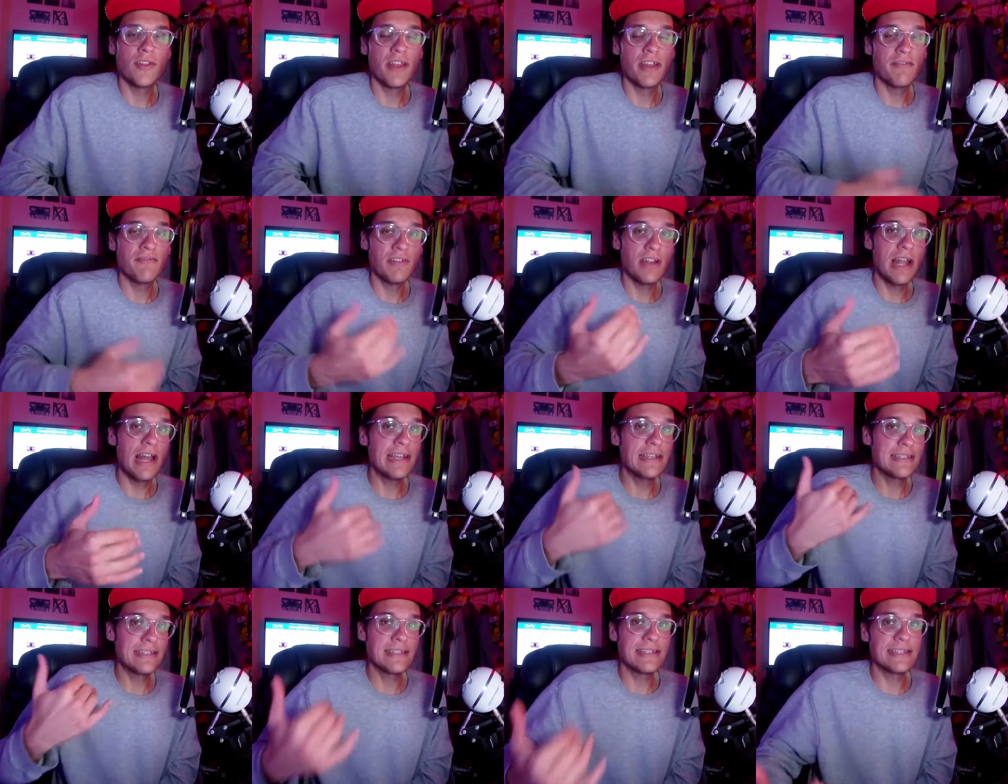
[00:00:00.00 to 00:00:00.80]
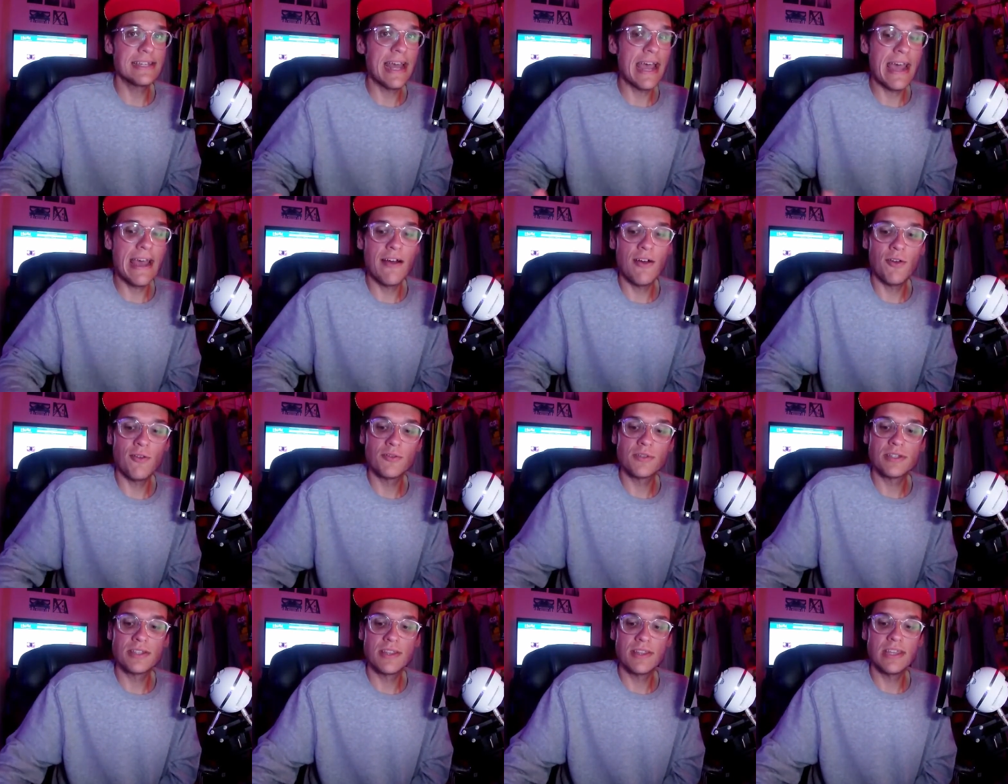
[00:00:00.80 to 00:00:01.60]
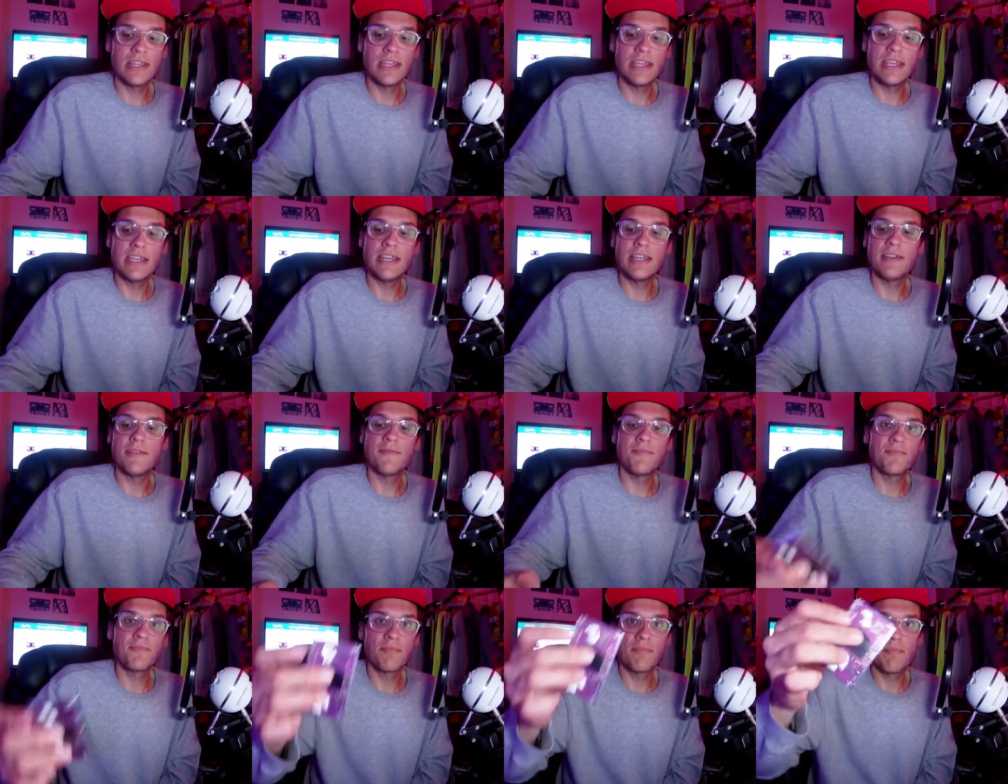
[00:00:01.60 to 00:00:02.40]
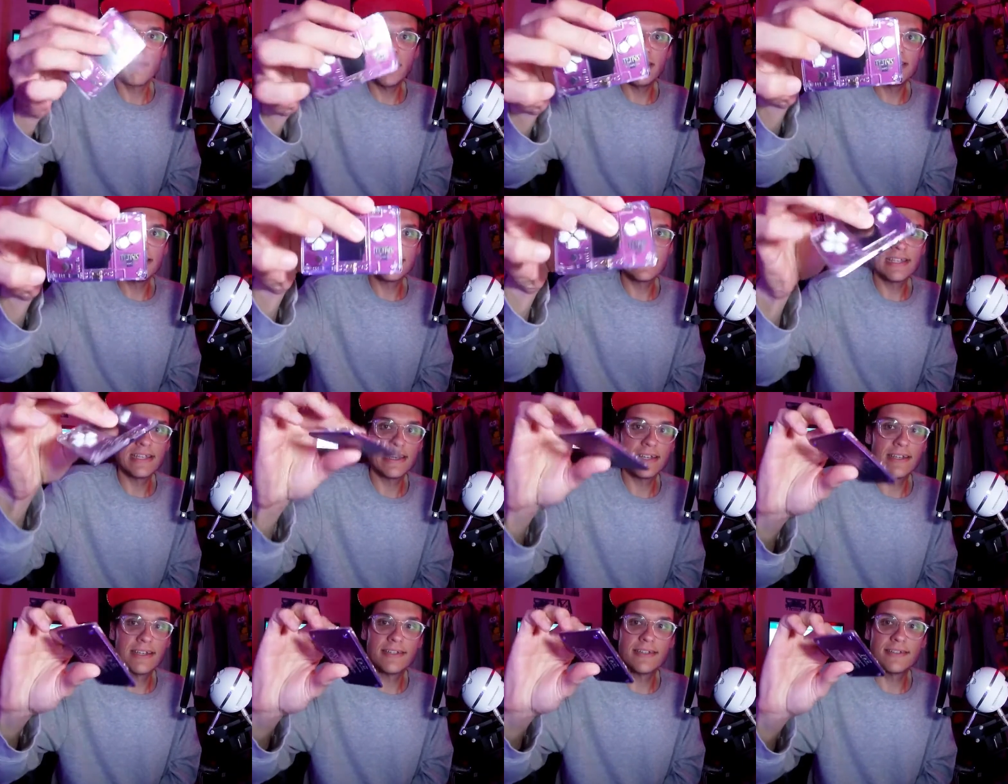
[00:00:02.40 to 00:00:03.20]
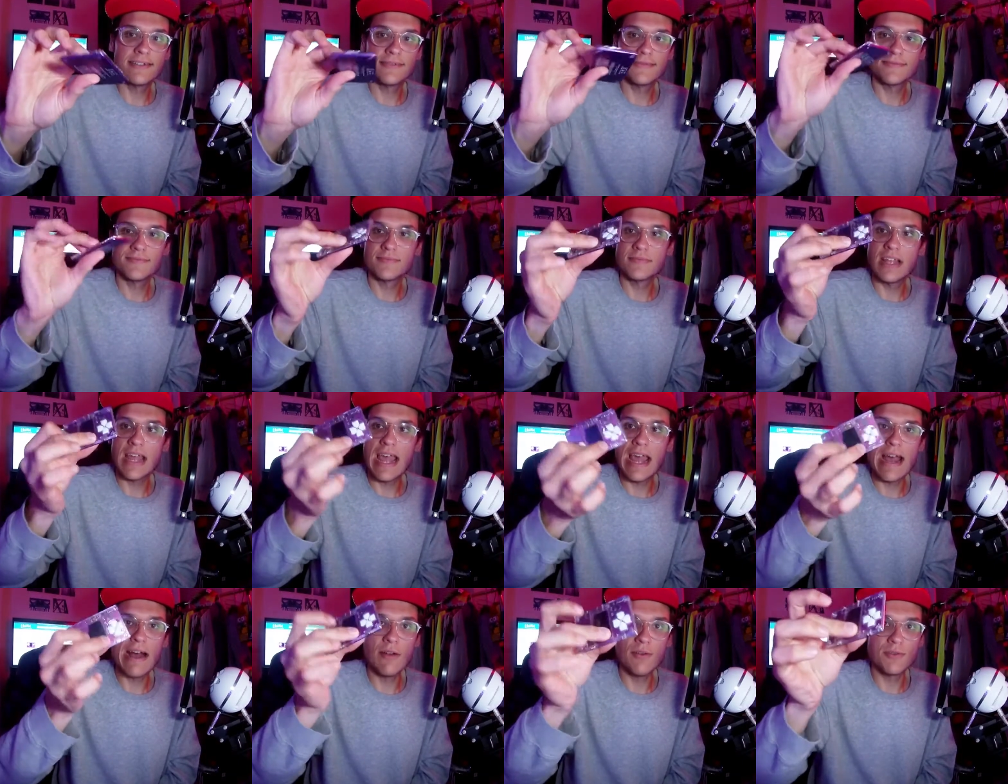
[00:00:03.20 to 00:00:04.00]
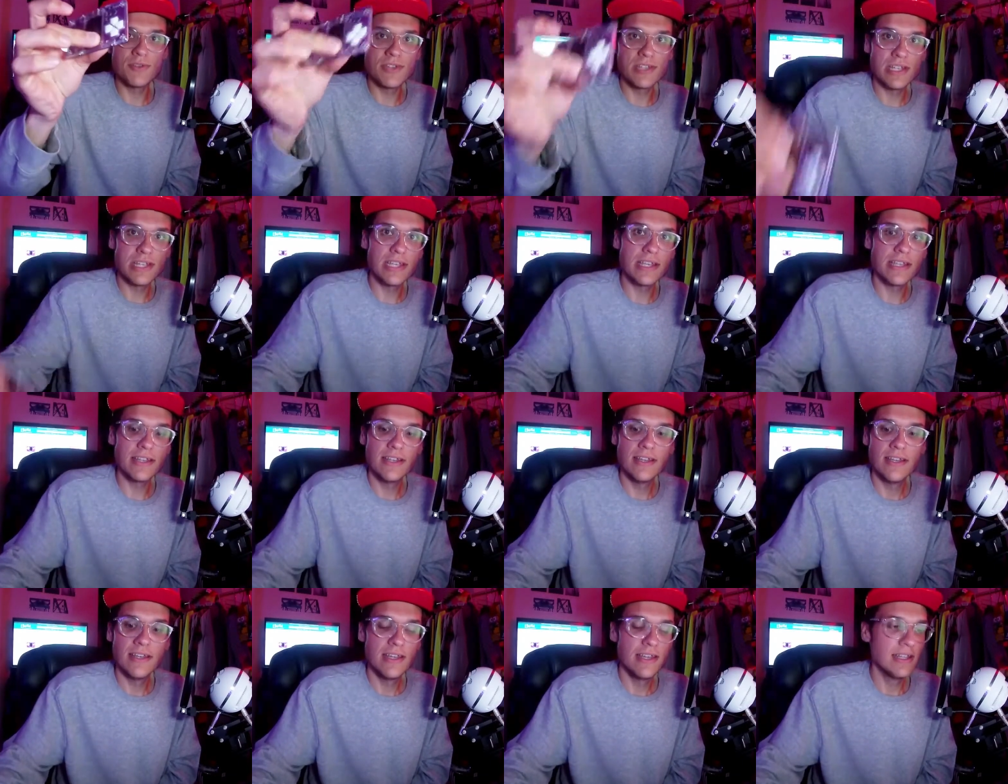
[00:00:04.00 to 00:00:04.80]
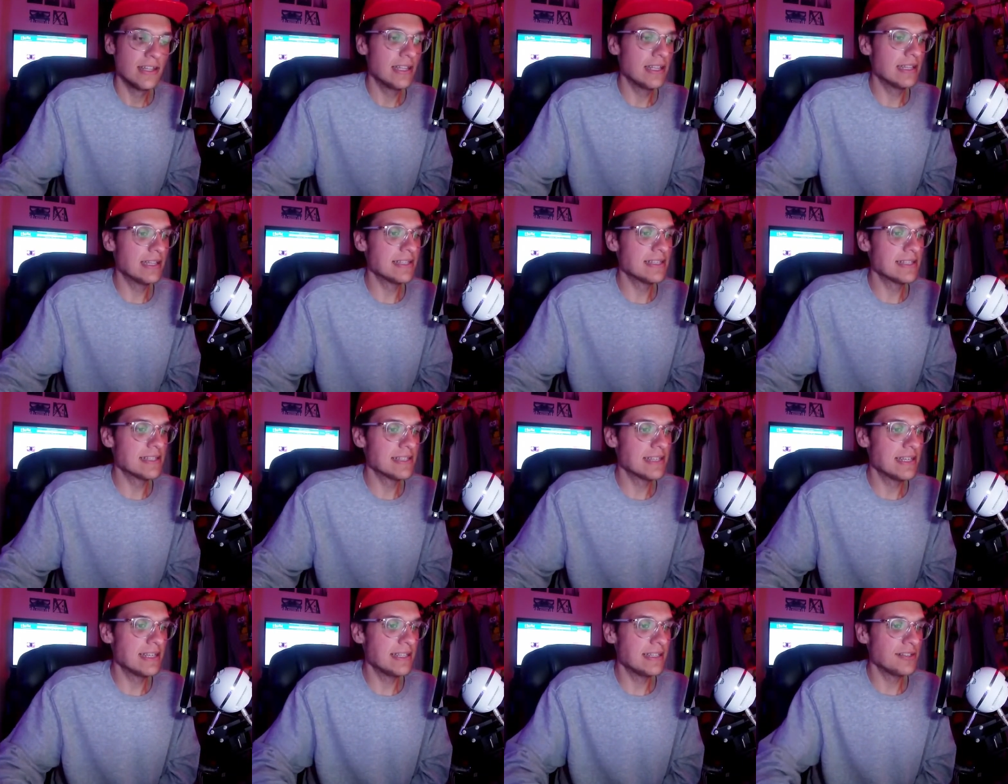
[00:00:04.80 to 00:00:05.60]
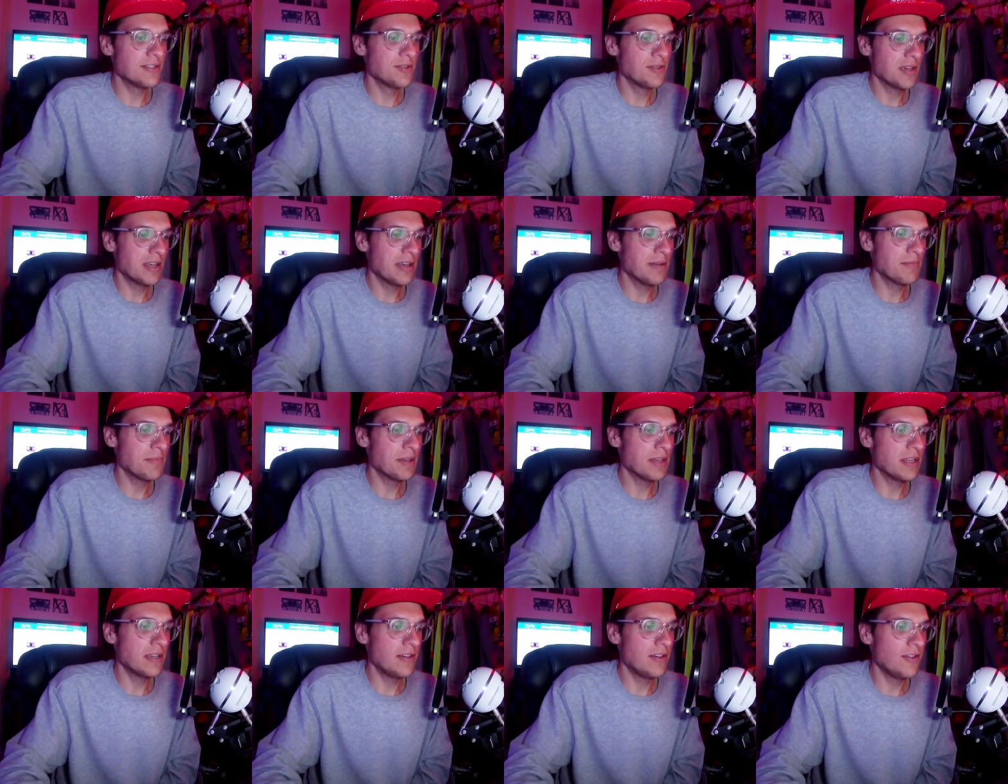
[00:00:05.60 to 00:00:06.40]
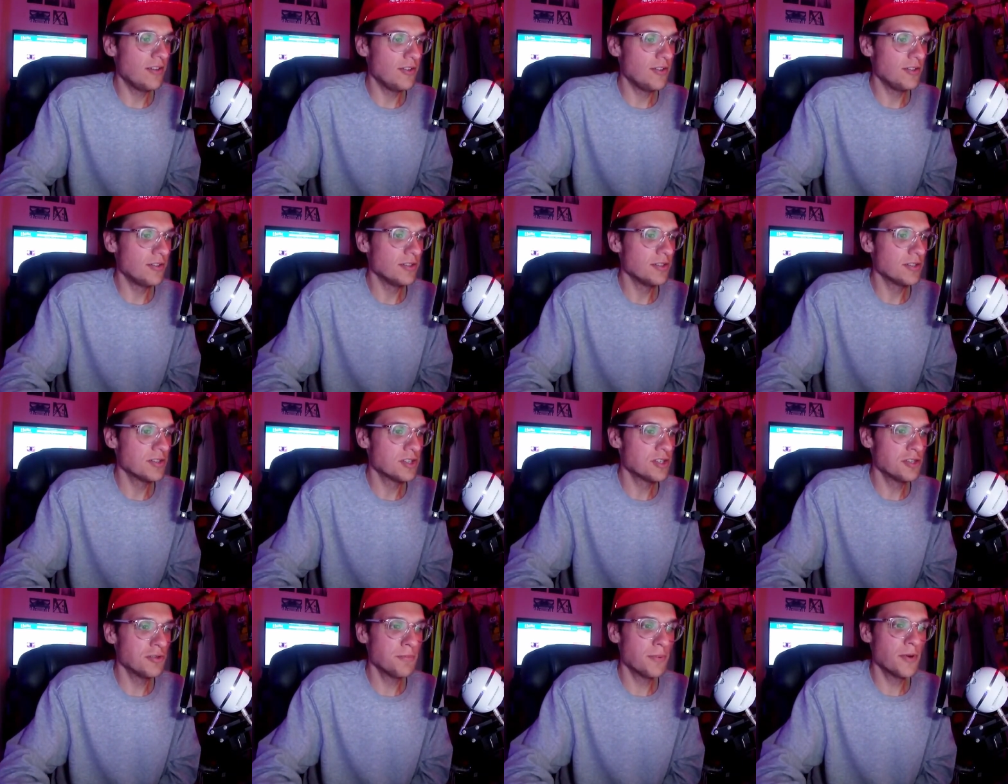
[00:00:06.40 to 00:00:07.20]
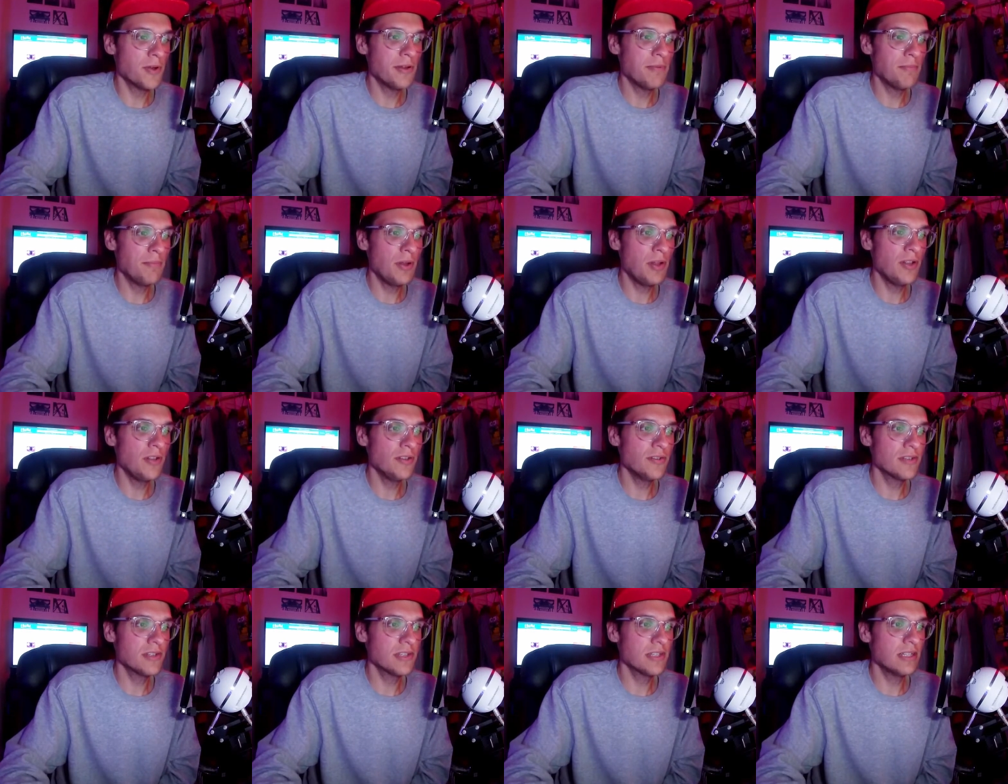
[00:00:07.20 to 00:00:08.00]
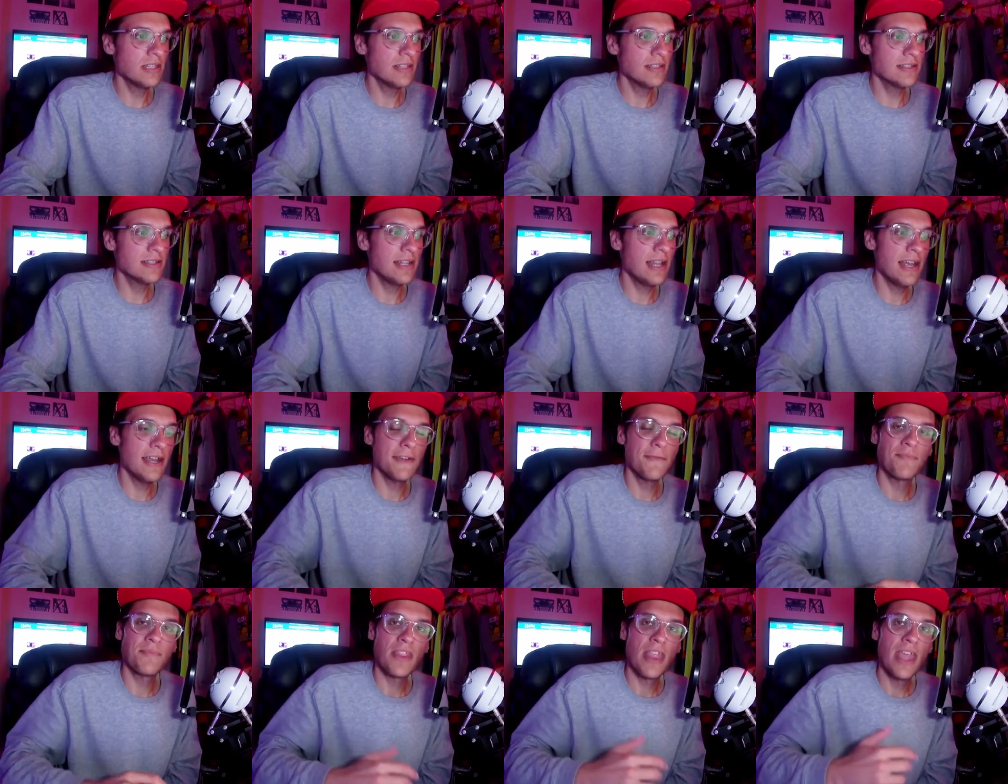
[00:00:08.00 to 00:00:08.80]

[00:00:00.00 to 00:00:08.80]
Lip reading: They've licensed out the basic housing that this is in to a company called Super Impulse, it looks like.